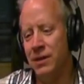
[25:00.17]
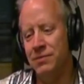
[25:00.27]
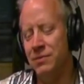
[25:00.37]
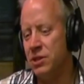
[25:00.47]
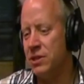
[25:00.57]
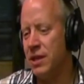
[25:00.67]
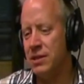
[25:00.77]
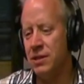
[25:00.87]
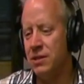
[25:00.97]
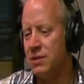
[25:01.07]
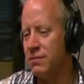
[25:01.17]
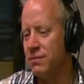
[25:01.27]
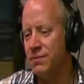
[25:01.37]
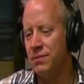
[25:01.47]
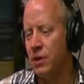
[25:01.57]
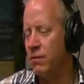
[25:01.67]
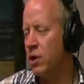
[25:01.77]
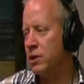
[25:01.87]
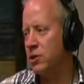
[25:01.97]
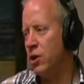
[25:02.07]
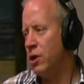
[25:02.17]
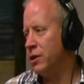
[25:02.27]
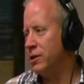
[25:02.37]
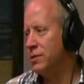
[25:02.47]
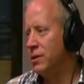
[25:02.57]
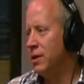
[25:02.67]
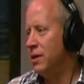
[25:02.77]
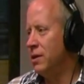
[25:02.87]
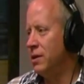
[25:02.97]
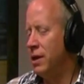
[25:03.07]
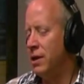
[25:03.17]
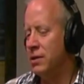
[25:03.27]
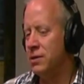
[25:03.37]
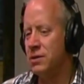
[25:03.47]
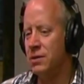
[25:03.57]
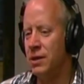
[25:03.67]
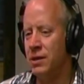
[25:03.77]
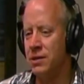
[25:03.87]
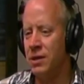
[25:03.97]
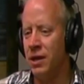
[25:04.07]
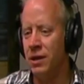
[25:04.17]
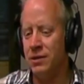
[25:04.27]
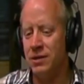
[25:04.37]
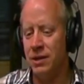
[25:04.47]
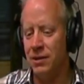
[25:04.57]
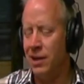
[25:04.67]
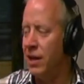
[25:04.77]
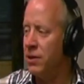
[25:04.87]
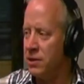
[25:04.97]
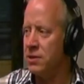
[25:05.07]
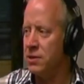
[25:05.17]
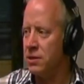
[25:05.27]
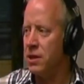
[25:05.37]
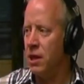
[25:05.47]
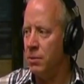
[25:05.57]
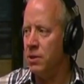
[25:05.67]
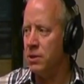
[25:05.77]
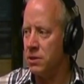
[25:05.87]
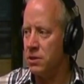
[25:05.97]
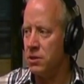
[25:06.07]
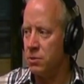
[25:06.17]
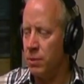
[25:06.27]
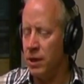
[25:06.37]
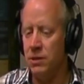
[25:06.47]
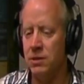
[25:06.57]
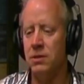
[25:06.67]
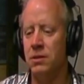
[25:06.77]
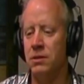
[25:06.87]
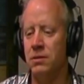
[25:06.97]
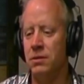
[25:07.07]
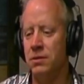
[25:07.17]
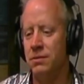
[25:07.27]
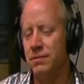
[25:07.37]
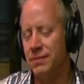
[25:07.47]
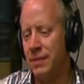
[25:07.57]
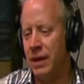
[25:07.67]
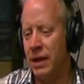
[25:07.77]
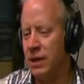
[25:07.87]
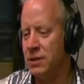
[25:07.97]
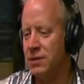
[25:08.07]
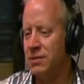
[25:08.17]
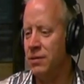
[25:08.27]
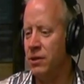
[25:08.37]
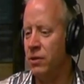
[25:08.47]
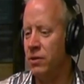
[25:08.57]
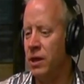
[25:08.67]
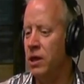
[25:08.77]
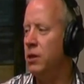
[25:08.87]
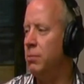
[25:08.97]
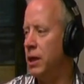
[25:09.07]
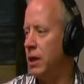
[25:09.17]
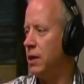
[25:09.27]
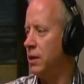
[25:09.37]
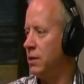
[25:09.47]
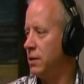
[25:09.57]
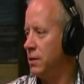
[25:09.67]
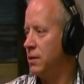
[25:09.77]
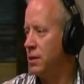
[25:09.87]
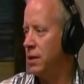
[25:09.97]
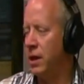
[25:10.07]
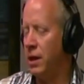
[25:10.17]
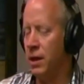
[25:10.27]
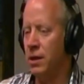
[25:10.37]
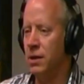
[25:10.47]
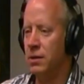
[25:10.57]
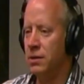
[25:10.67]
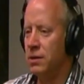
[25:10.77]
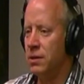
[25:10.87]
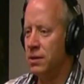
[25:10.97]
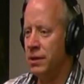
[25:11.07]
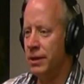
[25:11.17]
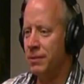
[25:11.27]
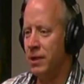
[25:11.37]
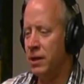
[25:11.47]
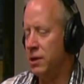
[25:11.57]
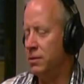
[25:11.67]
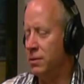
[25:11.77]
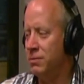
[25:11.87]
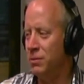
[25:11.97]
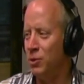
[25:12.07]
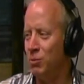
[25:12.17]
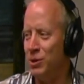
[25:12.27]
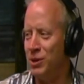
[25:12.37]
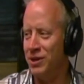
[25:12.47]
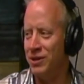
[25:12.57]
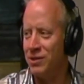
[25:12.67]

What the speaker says: just that sense of God's calling has kind of said, this is the time and this is the space, and I guess they need me, and I need to be obedient to